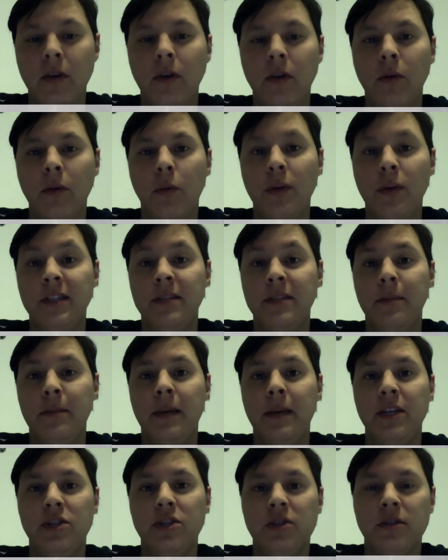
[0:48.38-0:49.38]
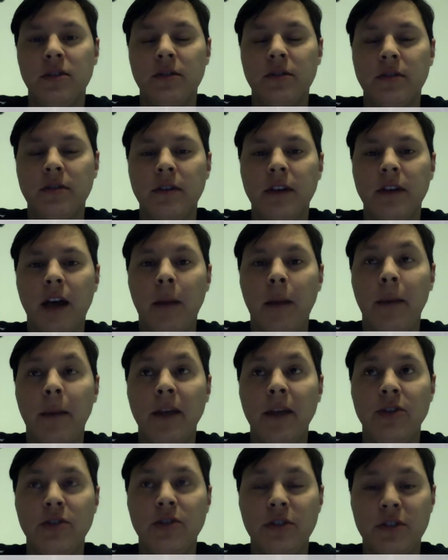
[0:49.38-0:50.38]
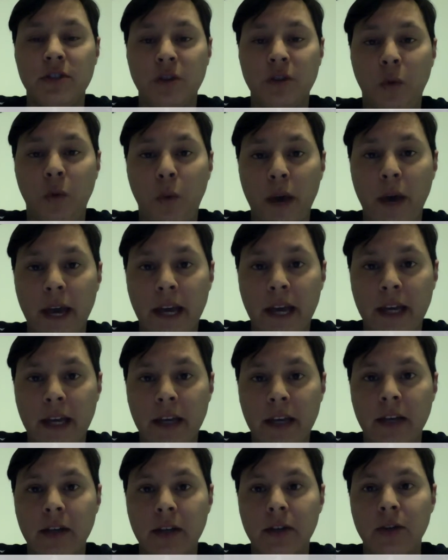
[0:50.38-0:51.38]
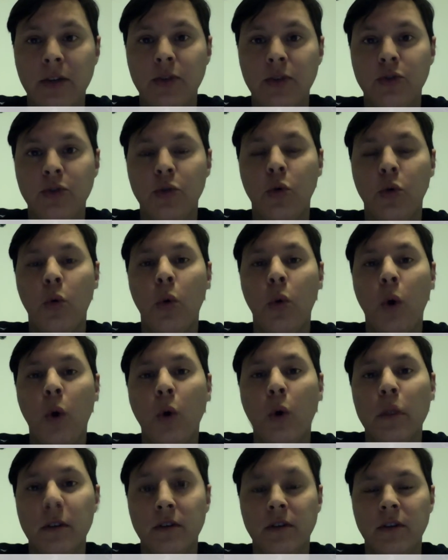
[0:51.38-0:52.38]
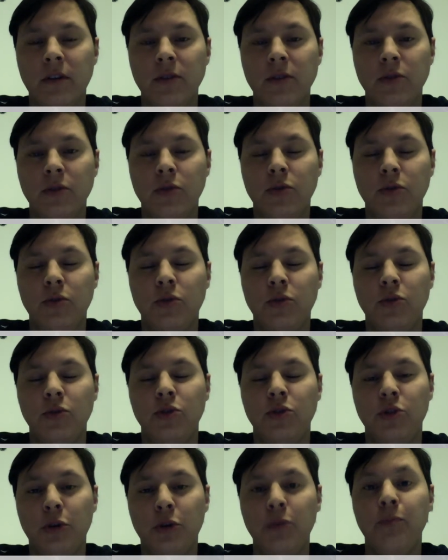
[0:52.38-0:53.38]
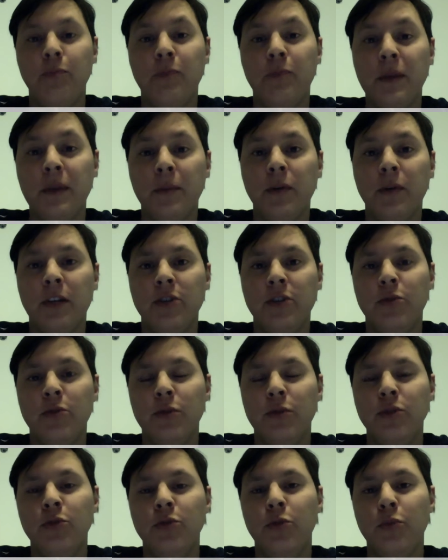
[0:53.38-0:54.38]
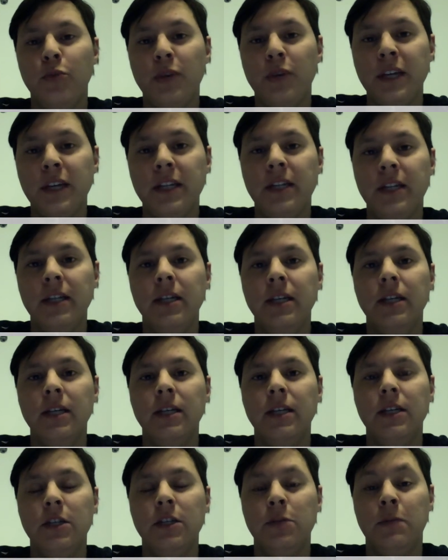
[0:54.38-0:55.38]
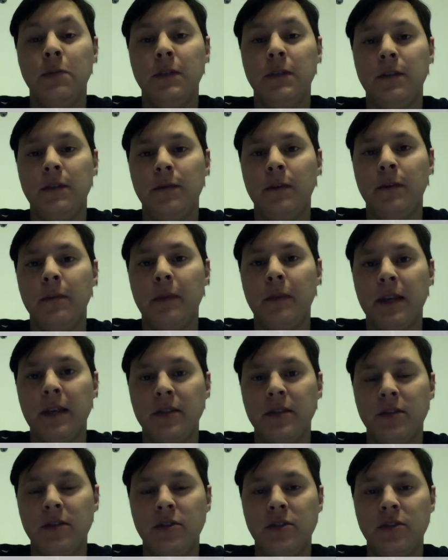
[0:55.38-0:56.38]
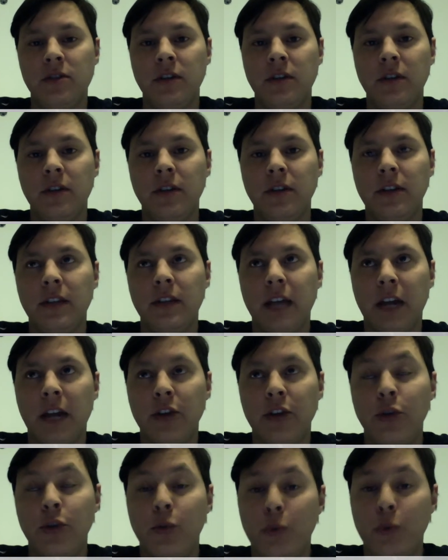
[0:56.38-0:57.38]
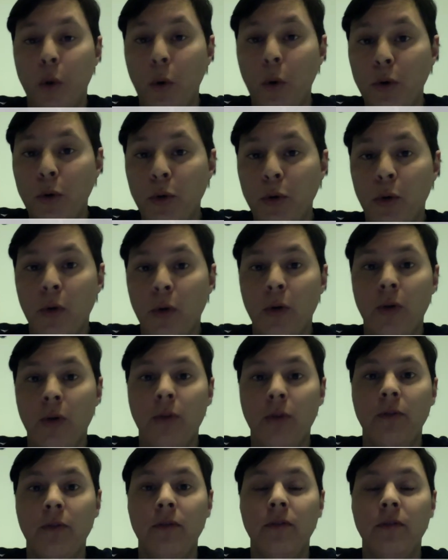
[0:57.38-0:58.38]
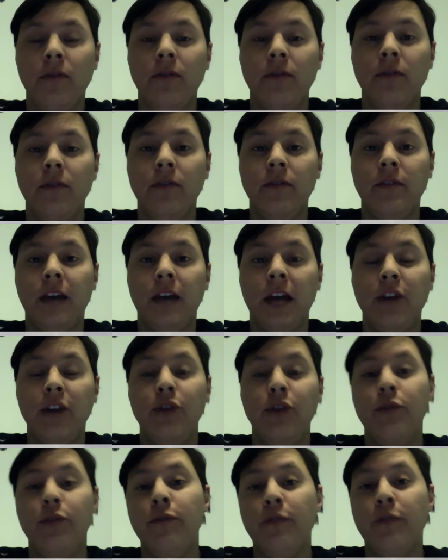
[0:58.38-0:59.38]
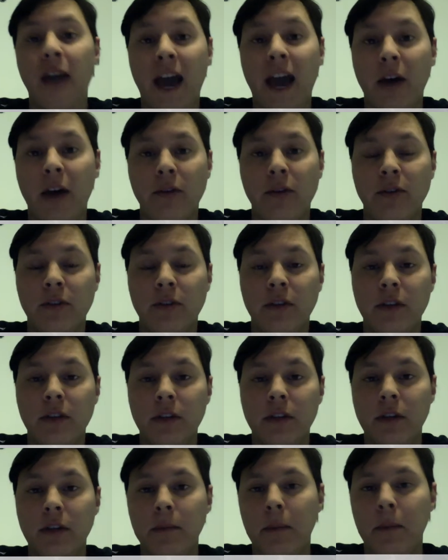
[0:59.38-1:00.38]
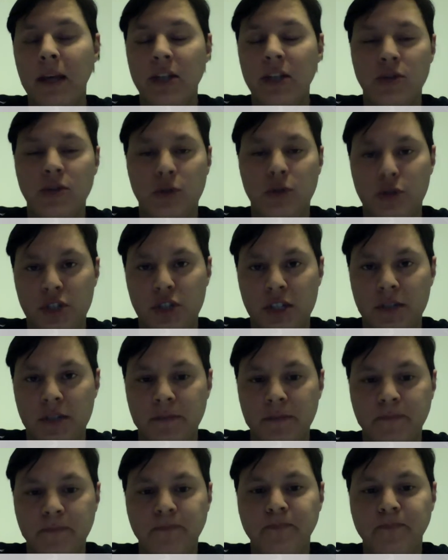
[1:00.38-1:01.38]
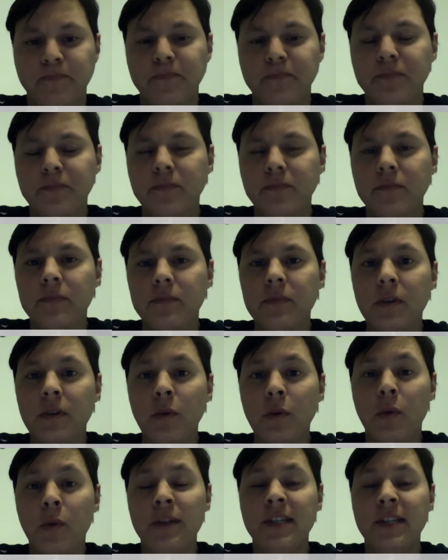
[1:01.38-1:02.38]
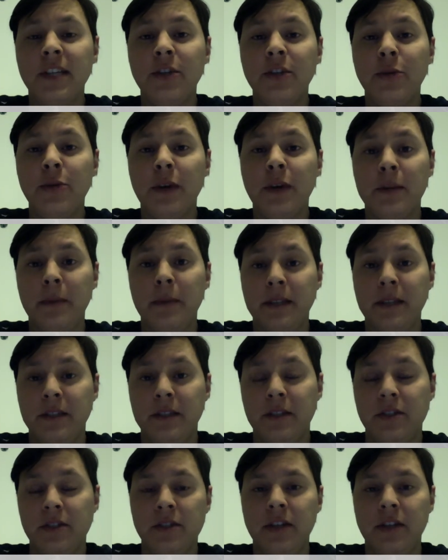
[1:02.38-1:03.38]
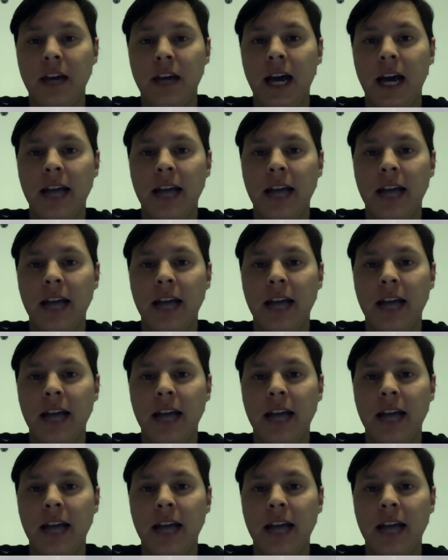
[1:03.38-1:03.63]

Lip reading: What is a mention? A mention is a way to quote to certain people that you want to read a specific message that you wrote or that you found by searching. What is a direct message?